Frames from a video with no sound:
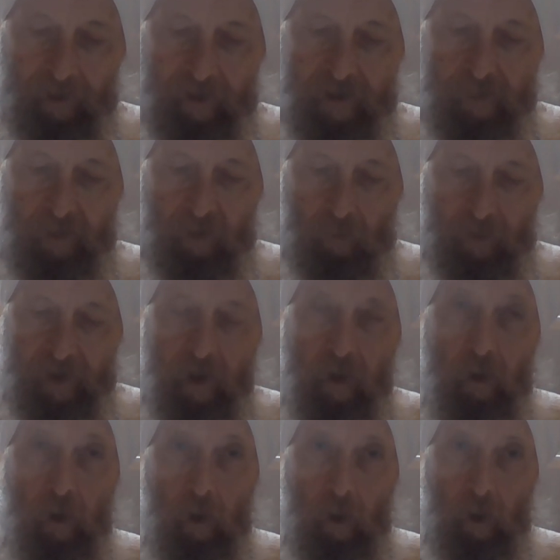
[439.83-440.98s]
has been
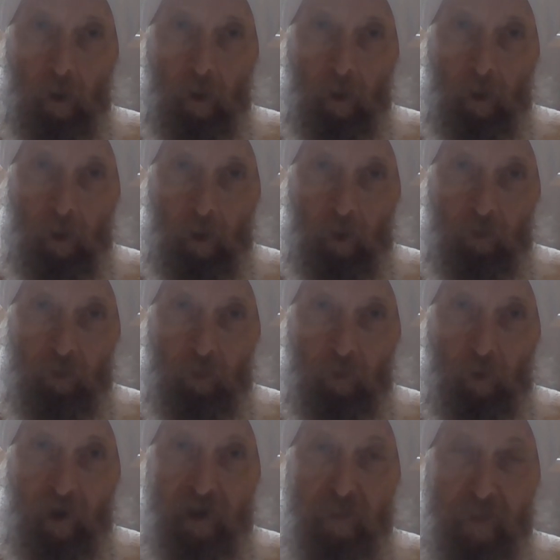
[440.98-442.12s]
written through the
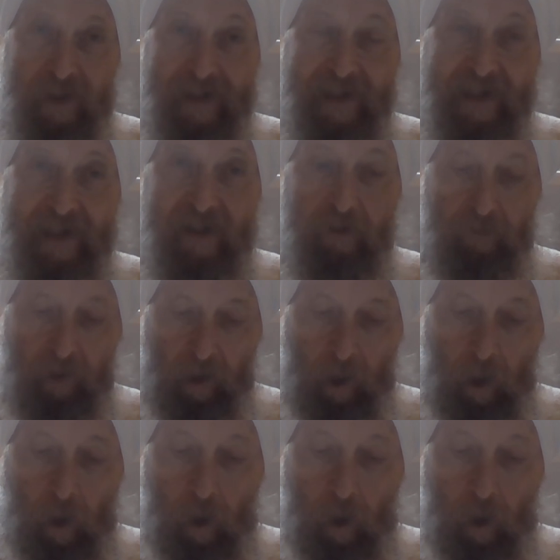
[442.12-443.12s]
auspices of the